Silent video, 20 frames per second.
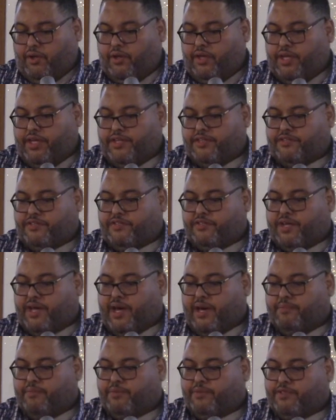His
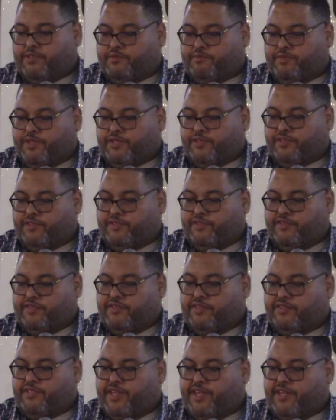job or his mission is
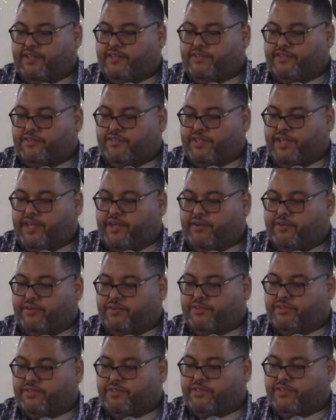to take a Judeo
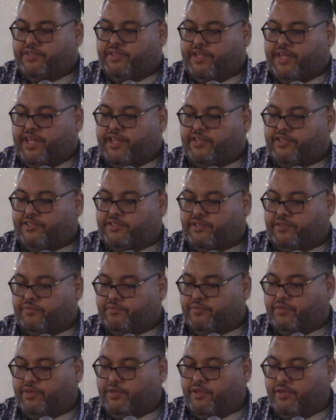Christian nation
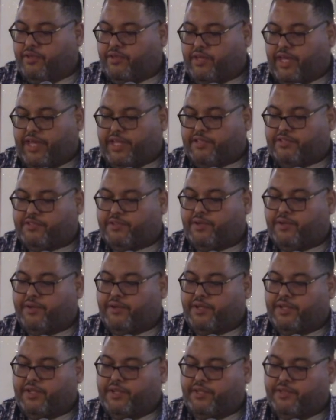and
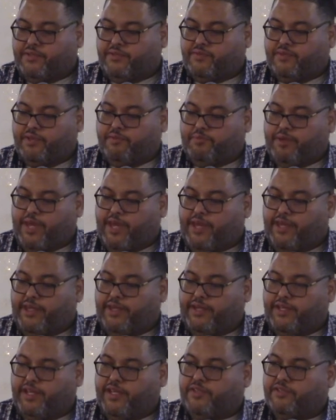turn it into a
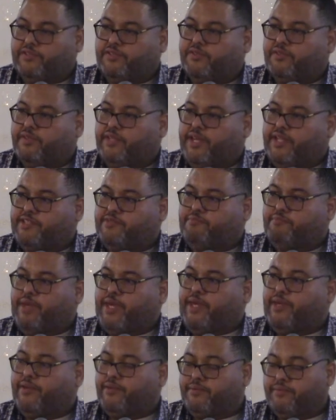pagan nation. That's
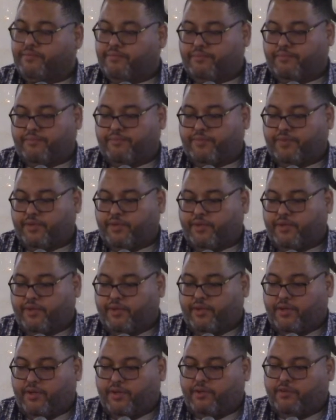Baal.
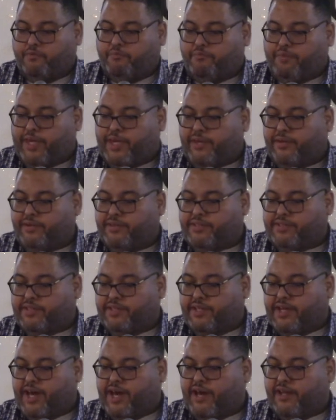Baal is the
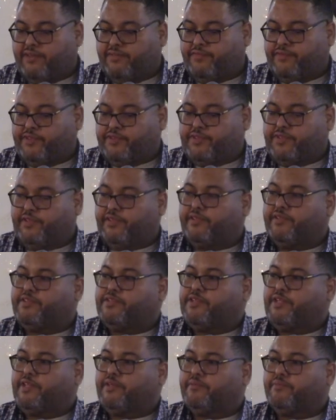god of
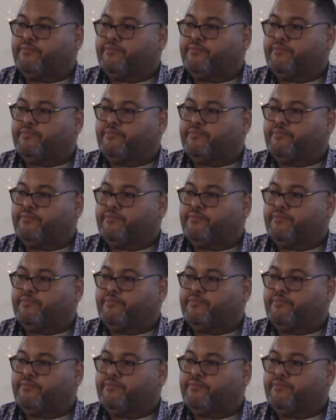fertility.